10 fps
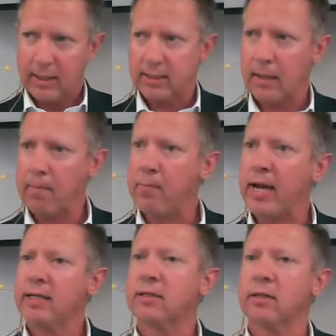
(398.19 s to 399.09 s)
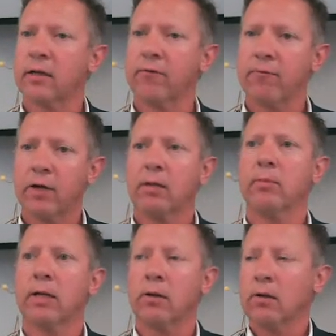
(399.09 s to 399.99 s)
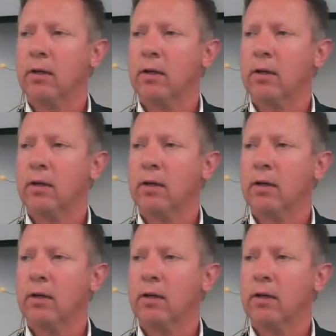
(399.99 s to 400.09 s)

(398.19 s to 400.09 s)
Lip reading: a basic and fundamental